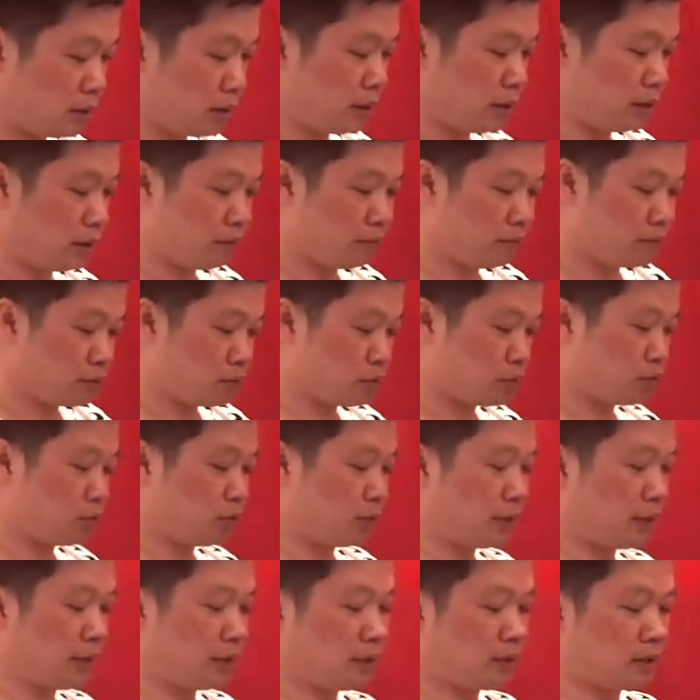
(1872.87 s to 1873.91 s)

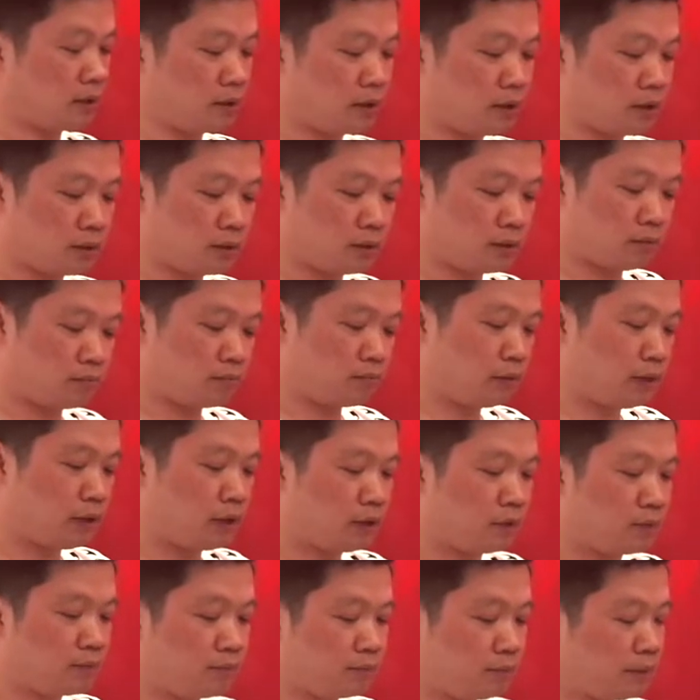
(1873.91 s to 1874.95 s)
individual and you
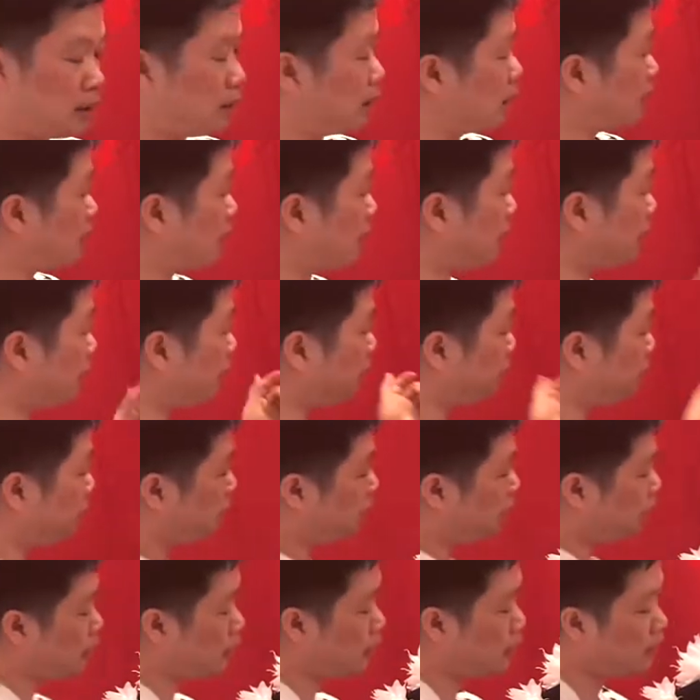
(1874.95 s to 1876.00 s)
know take
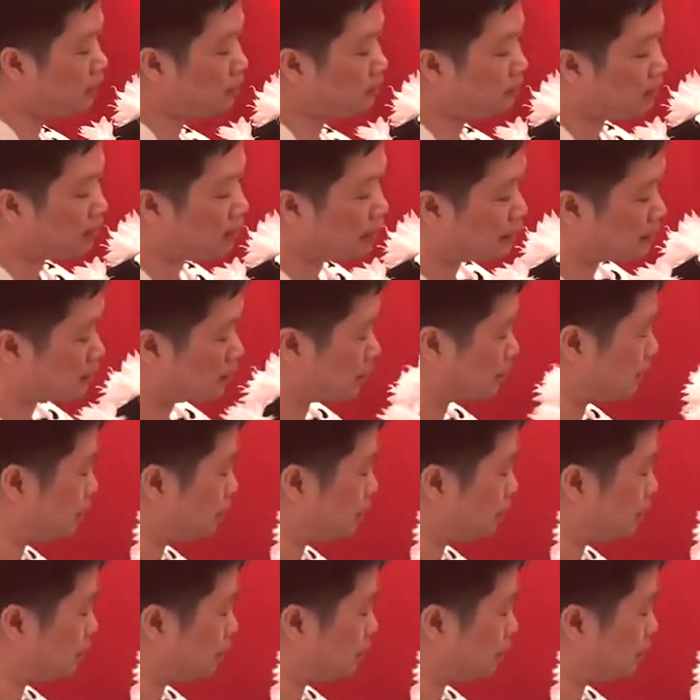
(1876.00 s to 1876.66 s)
everyday life as a